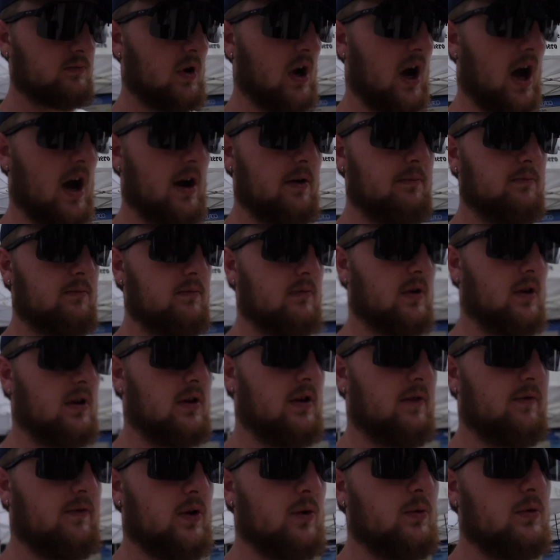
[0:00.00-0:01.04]
I'm,
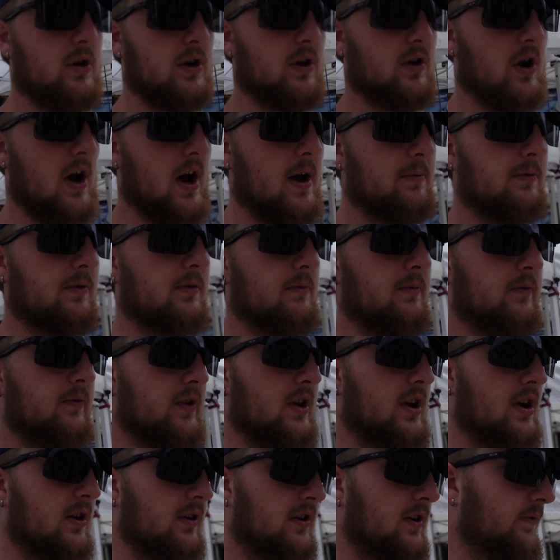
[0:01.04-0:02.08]
if you want to grab some of it,
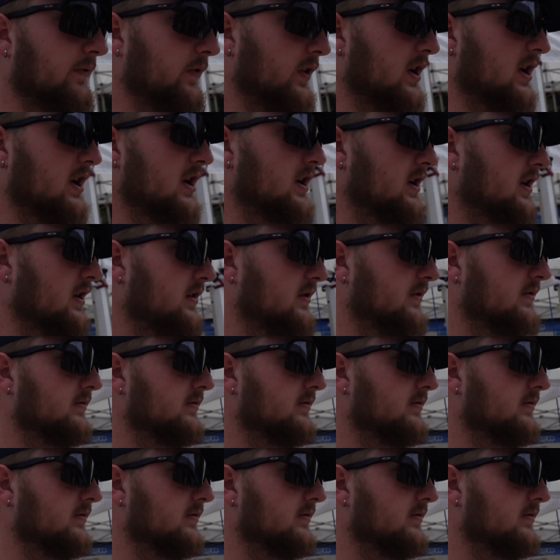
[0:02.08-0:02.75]
I'll definitely eat it.